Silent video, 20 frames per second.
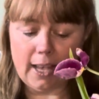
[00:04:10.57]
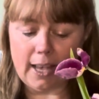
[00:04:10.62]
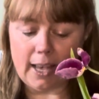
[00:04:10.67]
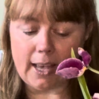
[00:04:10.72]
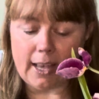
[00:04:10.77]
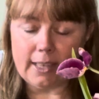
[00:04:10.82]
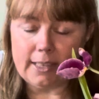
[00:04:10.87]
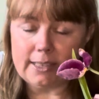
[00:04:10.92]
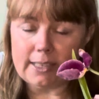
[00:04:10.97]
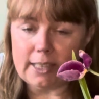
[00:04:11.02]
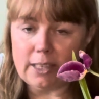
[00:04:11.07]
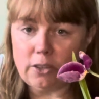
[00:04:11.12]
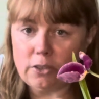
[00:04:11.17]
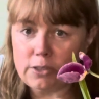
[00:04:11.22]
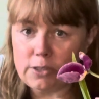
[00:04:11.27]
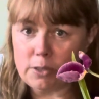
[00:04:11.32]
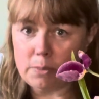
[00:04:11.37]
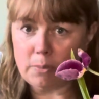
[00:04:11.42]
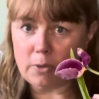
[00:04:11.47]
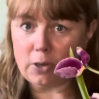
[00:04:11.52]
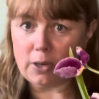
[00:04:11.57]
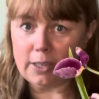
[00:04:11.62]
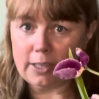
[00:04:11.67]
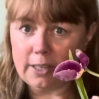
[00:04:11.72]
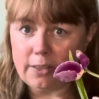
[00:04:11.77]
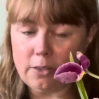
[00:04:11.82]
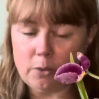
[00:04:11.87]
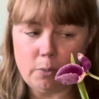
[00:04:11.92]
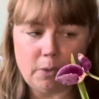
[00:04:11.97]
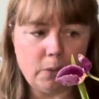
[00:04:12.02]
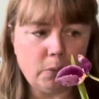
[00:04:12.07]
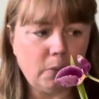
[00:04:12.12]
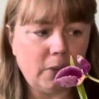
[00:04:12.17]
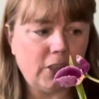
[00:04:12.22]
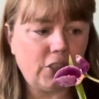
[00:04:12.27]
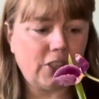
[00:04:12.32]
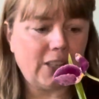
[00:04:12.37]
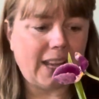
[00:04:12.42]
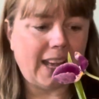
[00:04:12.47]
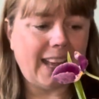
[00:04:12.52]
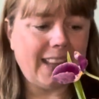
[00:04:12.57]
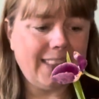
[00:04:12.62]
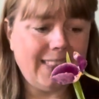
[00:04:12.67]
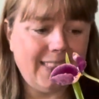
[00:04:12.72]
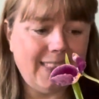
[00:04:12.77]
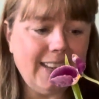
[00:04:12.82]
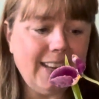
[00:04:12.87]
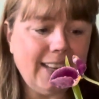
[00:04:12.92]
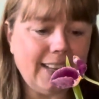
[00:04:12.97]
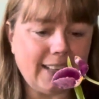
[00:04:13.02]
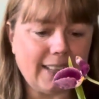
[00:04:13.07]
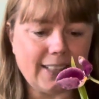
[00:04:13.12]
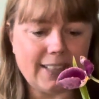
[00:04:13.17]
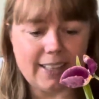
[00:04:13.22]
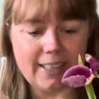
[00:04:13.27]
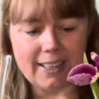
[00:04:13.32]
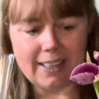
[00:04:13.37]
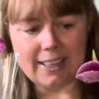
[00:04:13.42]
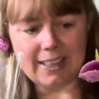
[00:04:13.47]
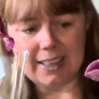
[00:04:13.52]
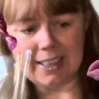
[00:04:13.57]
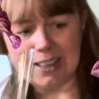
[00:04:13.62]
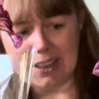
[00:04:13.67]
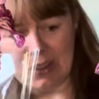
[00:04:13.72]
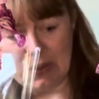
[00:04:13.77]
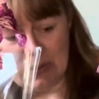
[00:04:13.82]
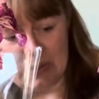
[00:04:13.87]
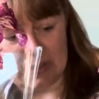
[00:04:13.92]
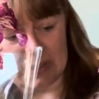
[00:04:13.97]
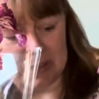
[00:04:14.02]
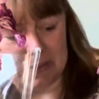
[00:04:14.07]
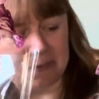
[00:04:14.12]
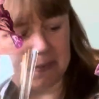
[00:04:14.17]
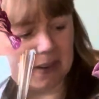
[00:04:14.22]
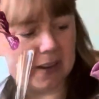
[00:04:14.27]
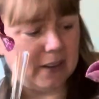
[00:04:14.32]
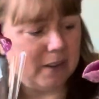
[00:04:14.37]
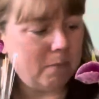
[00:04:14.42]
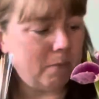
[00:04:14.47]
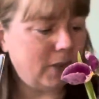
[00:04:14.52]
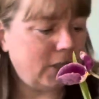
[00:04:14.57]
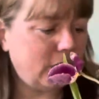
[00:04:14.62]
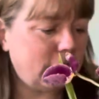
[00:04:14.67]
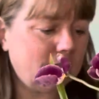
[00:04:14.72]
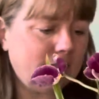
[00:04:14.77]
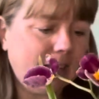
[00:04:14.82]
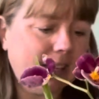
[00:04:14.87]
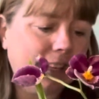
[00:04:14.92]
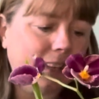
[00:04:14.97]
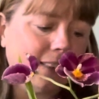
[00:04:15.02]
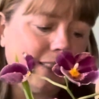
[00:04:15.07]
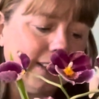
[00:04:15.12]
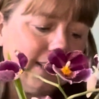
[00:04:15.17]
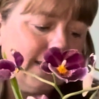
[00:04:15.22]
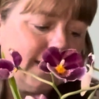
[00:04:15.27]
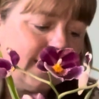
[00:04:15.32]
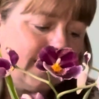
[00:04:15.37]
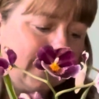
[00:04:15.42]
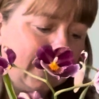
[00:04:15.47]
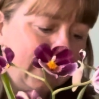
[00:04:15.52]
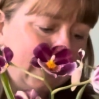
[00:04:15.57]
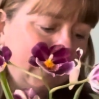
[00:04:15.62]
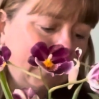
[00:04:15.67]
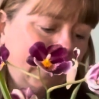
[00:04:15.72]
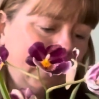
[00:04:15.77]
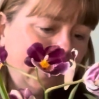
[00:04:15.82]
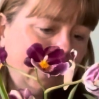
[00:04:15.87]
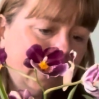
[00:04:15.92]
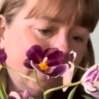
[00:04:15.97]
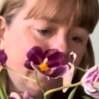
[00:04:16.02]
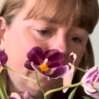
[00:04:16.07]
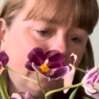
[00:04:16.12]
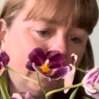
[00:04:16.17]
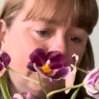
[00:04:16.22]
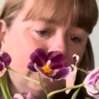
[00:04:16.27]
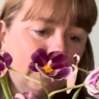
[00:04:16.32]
And I also bought another one which I think looks very much like this guy here.